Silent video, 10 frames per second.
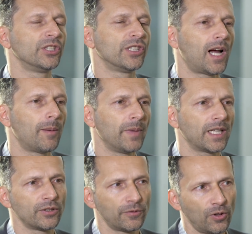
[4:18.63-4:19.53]
which are
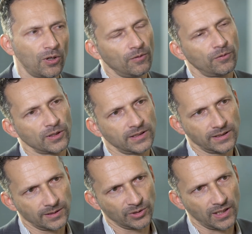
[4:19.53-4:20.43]
matched for, for
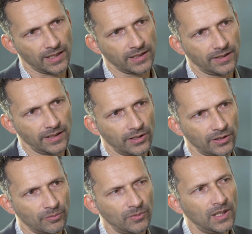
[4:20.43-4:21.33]
systems like
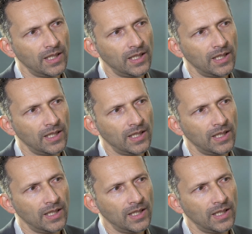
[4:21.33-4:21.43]
Ethereum?